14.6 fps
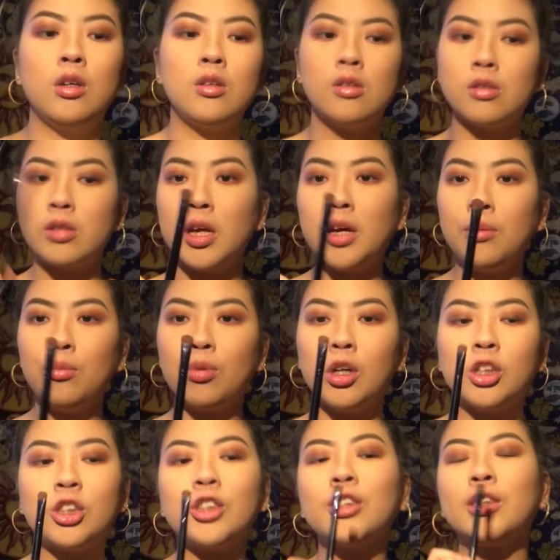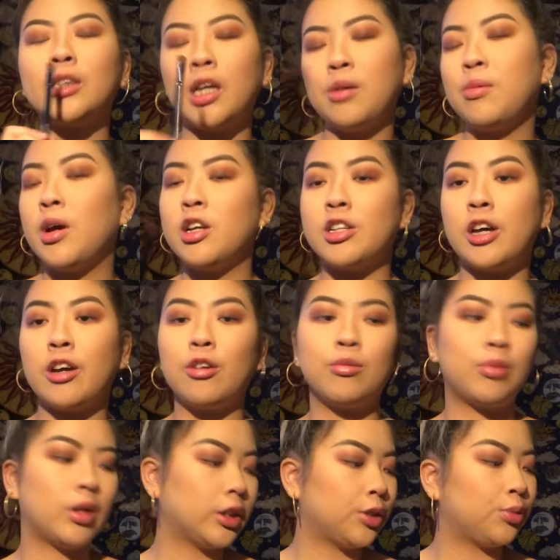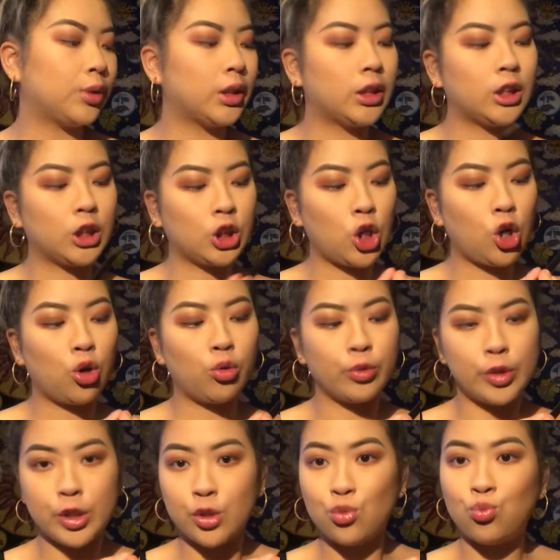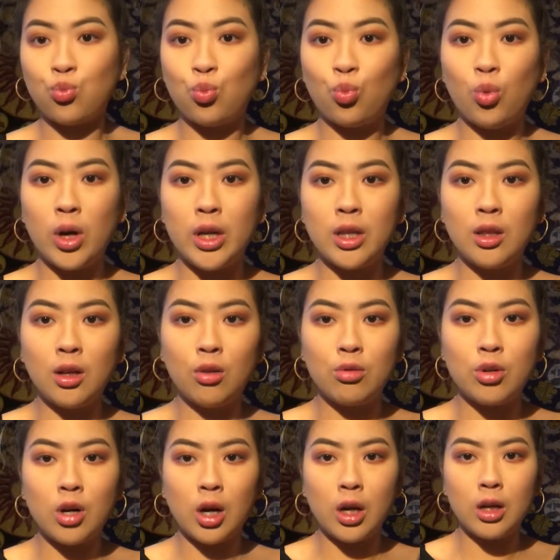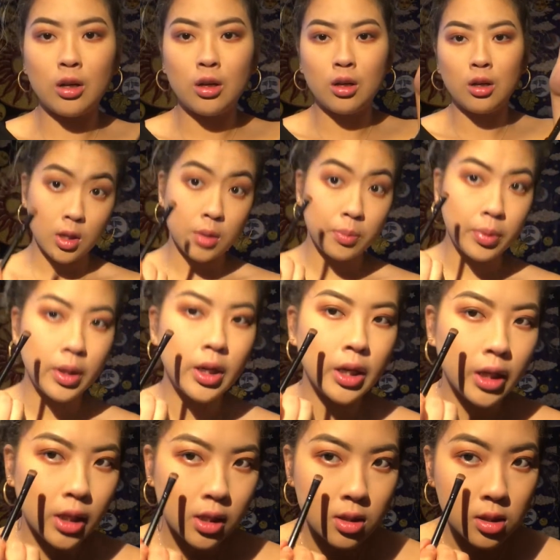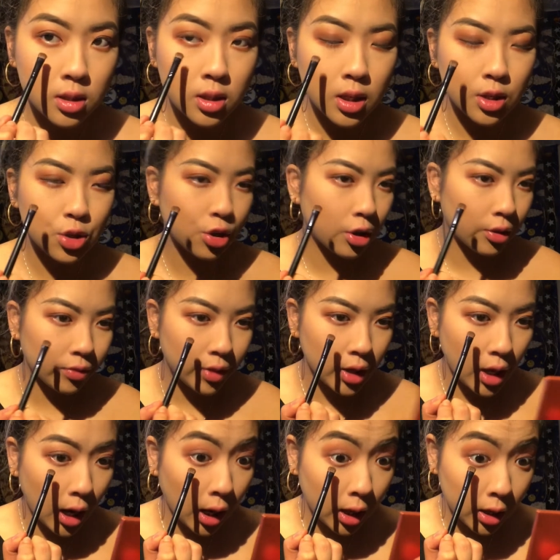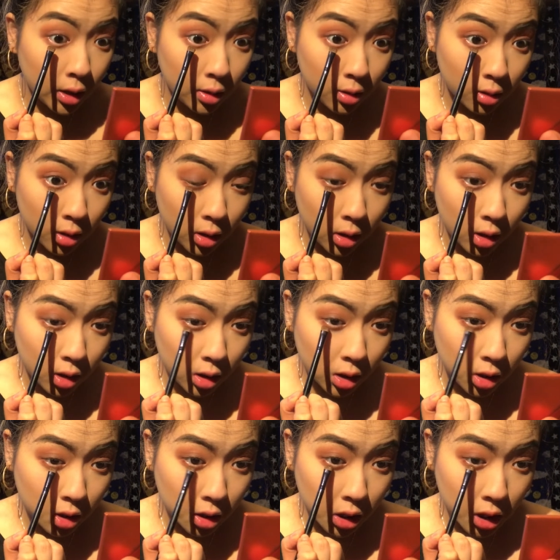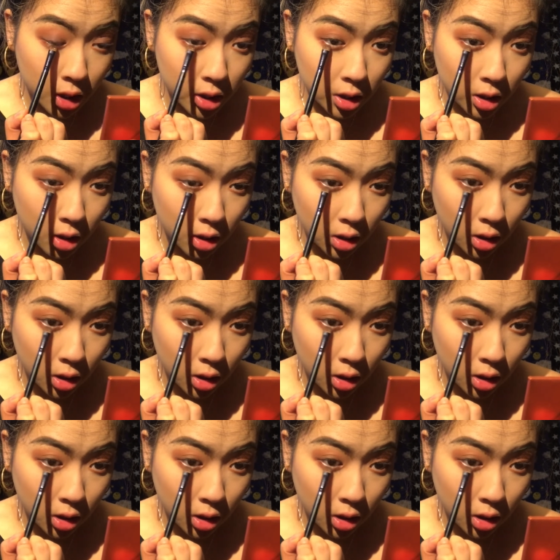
Same brush, same eyeshadow brush. We're gonna go just one little dot and then put it in the center of the eye underneath.